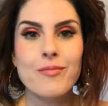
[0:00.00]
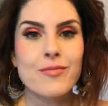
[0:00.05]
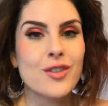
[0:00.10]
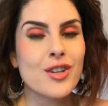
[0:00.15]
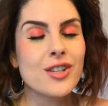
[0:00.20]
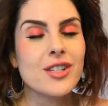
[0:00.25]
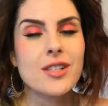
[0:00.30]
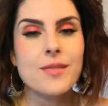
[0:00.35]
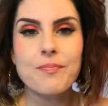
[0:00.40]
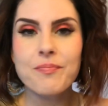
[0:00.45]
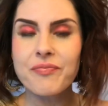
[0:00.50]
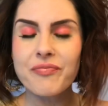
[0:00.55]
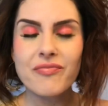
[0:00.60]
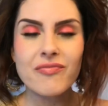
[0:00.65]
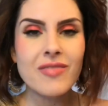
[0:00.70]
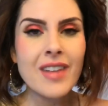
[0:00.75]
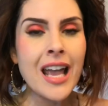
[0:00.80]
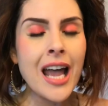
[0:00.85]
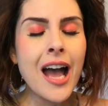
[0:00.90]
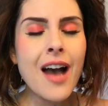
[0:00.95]
Just
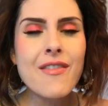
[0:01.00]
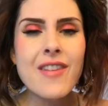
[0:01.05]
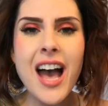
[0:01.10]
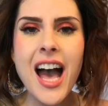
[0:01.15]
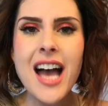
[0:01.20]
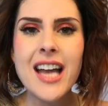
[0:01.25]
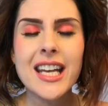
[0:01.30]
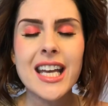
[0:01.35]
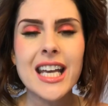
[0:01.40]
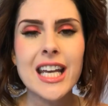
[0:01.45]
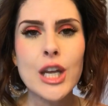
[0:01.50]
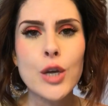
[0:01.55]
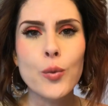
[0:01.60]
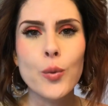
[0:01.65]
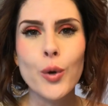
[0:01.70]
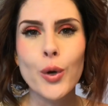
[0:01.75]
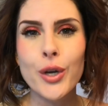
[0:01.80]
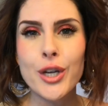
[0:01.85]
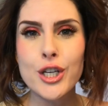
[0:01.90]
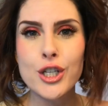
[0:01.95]
haven't had any
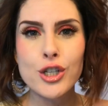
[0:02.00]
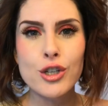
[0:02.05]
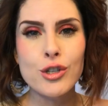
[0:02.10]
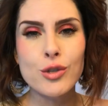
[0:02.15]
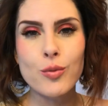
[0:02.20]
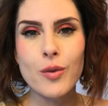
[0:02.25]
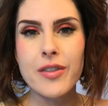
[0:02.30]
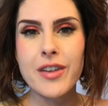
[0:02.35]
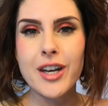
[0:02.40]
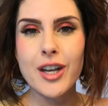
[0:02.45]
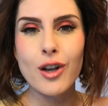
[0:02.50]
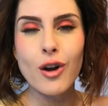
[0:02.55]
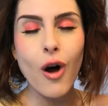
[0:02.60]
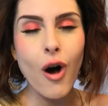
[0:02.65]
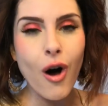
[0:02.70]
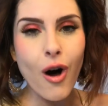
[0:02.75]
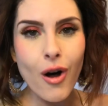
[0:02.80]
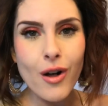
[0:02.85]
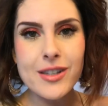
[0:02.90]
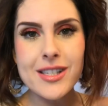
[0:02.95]
real issues with it at
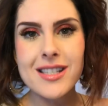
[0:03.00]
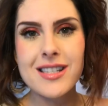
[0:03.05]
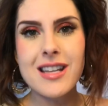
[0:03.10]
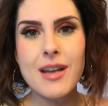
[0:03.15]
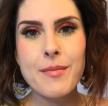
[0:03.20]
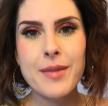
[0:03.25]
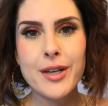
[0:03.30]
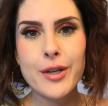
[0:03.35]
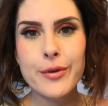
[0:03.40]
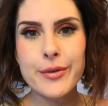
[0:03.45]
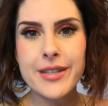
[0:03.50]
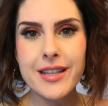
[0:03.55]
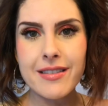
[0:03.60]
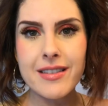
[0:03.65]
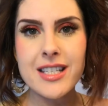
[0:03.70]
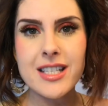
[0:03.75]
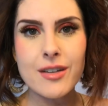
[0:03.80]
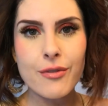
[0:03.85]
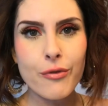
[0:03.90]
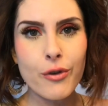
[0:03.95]
all since I've been using
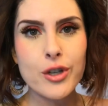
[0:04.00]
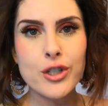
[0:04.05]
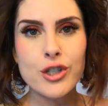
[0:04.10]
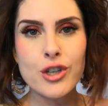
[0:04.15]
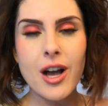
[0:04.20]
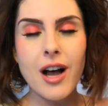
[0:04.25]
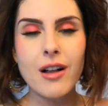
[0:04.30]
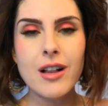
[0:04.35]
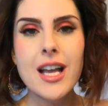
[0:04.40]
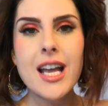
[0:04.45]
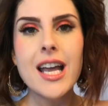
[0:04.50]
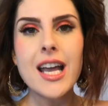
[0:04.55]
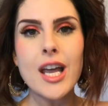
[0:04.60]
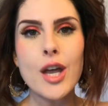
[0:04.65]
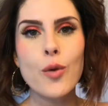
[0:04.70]
the Differin Gel.